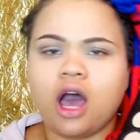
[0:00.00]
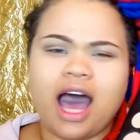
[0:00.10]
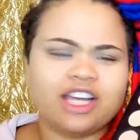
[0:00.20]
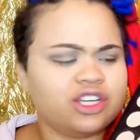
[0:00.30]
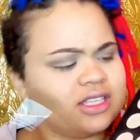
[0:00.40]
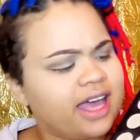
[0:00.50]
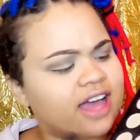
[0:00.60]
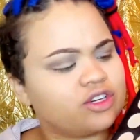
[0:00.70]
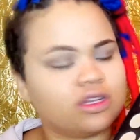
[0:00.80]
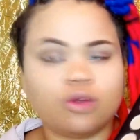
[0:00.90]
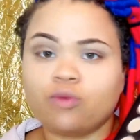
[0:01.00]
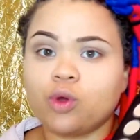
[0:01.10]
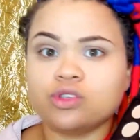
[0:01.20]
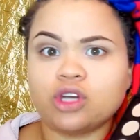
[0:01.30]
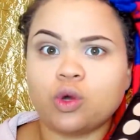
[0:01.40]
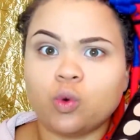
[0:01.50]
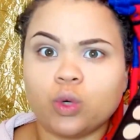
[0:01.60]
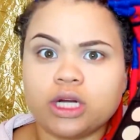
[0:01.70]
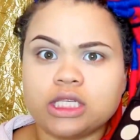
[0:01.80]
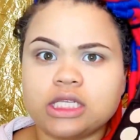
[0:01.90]
I should say actually Rosa
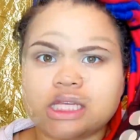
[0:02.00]
Quartz.